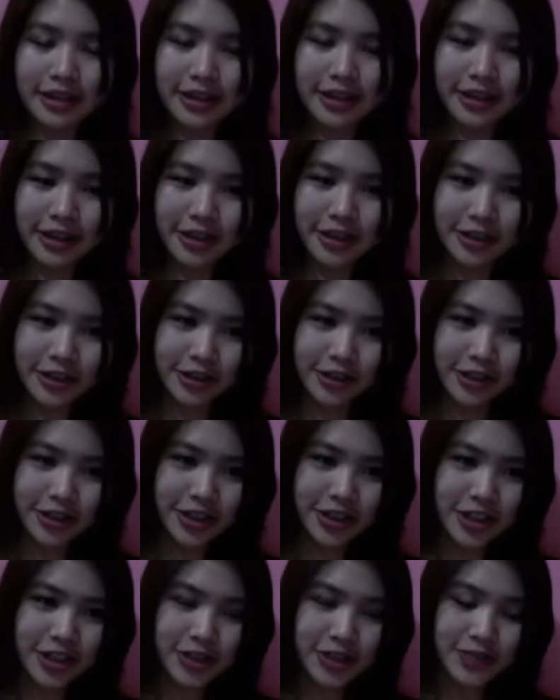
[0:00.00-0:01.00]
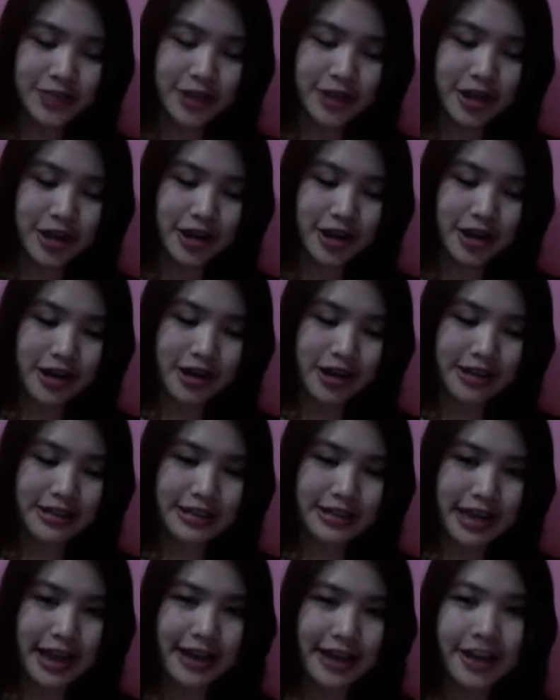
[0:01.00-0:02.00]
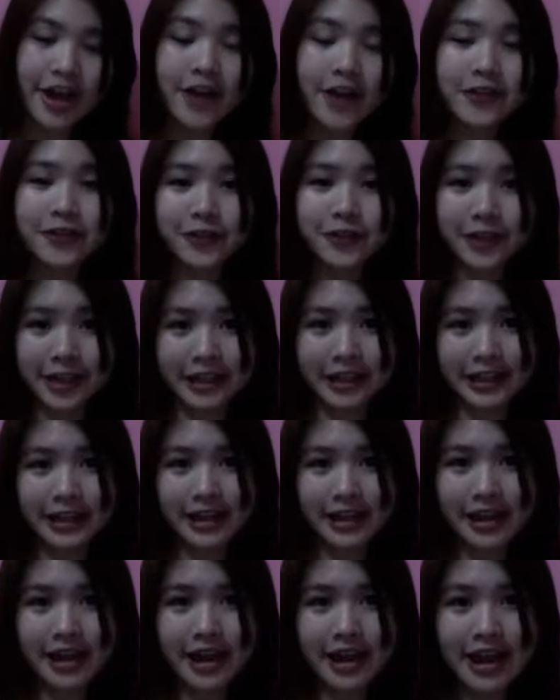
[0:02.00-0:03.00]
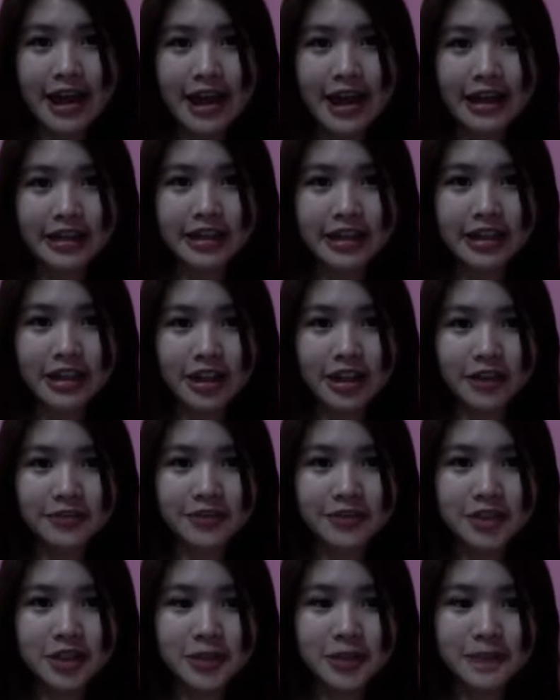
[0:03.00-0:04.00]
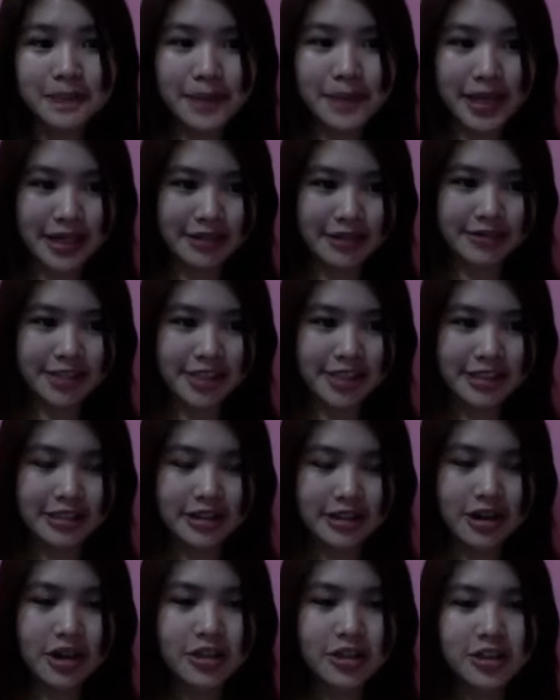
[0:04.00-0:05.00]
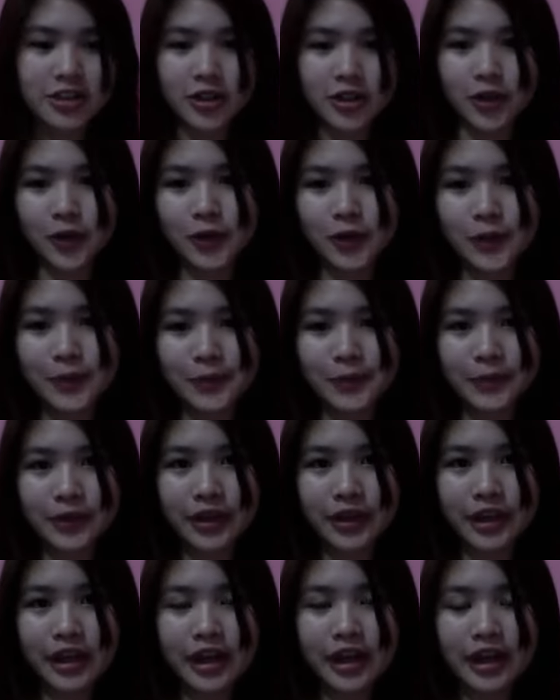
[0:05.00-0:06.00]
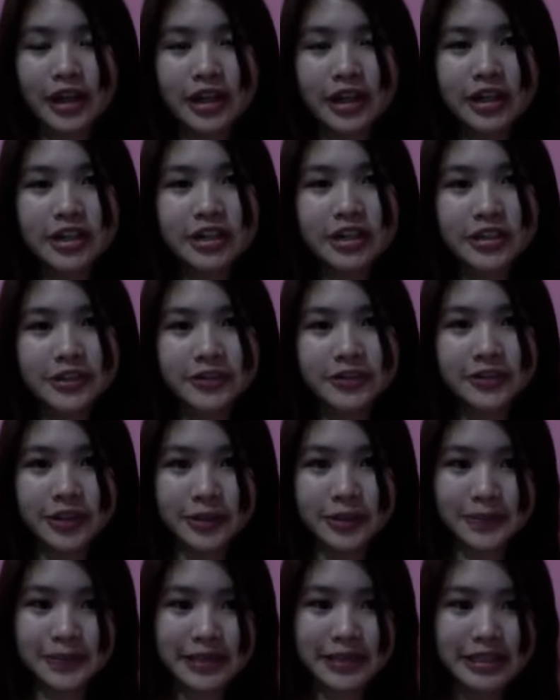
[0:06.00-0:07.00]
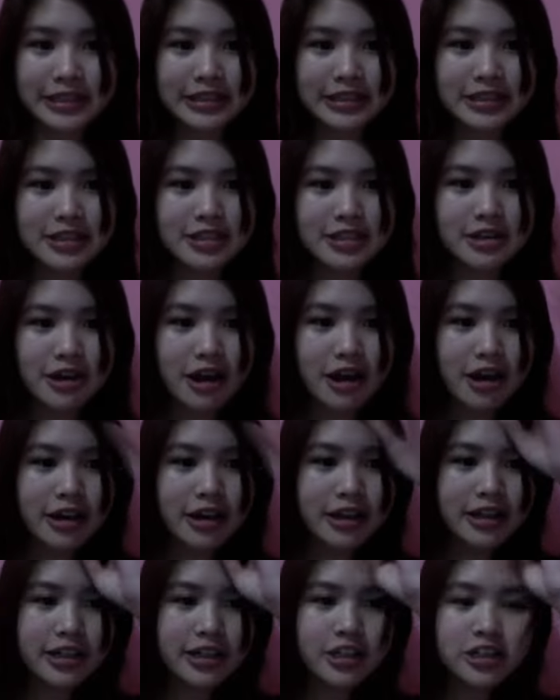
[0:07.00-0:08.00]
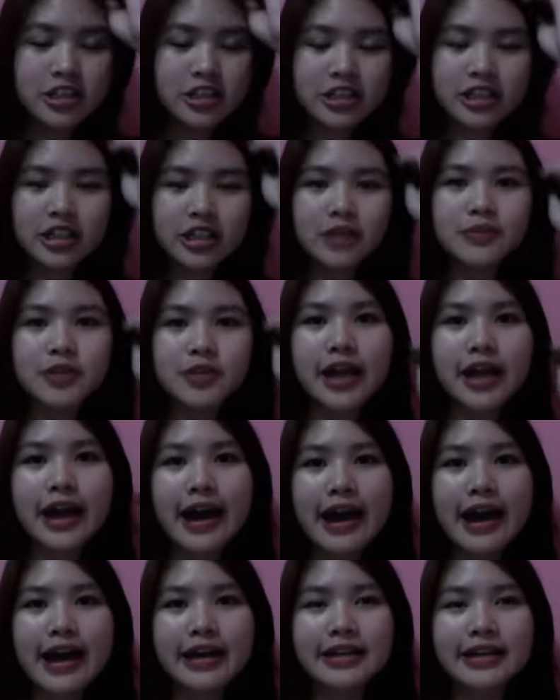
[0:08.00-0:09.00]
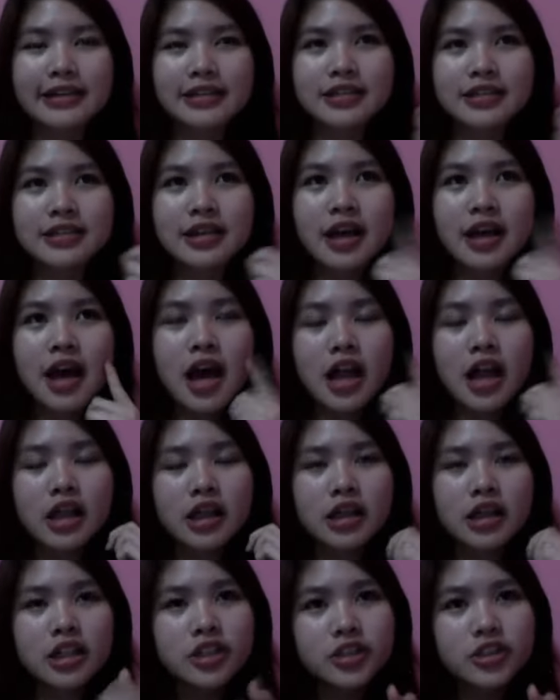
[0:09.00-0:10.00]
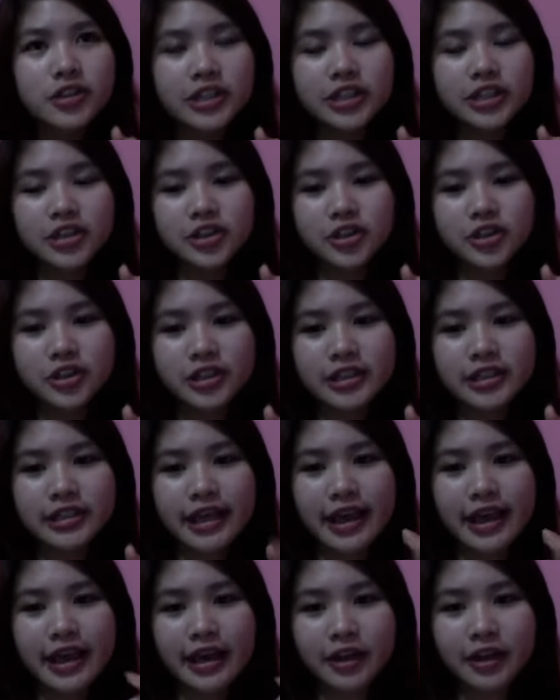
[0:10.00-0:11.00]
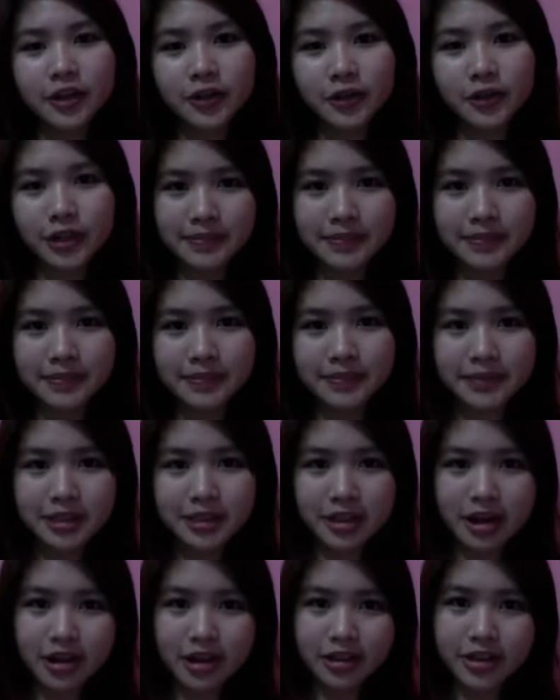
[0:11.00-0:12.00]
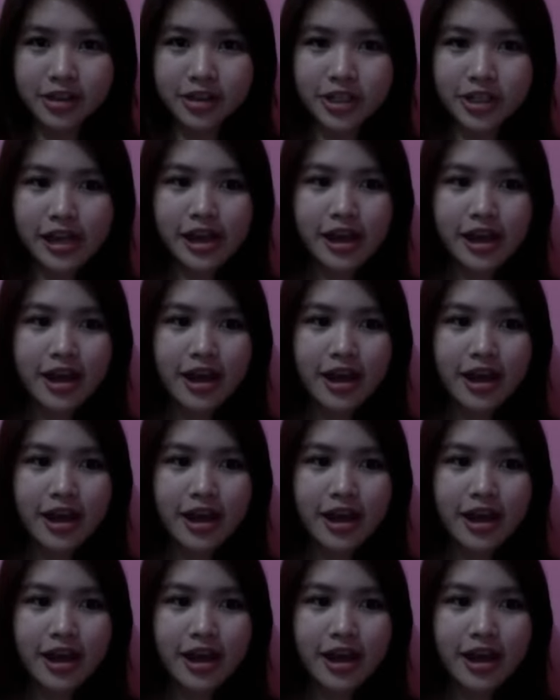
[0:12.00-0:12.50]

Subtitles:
English because I love reading and I love to speak. Also, here in the Philippines, our English subject has literatures and Greek mythology.